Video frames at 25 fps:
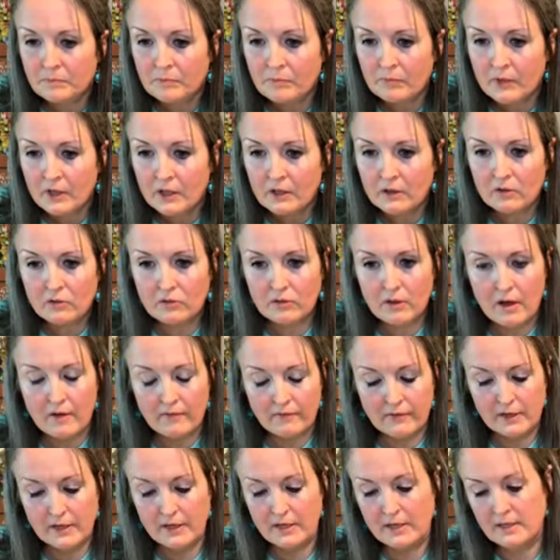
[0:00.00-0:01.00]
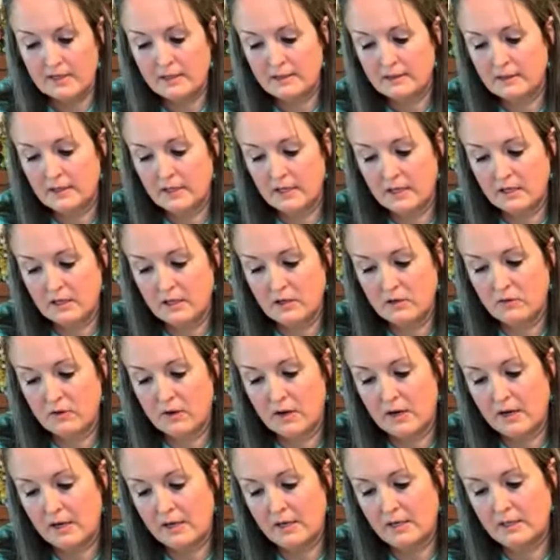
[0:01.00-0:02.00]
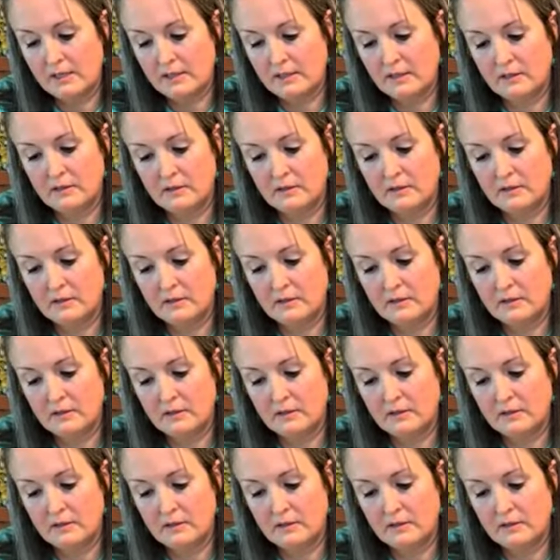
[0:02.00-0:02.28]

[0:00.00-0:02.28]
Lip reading: You love it? Thank you, guys.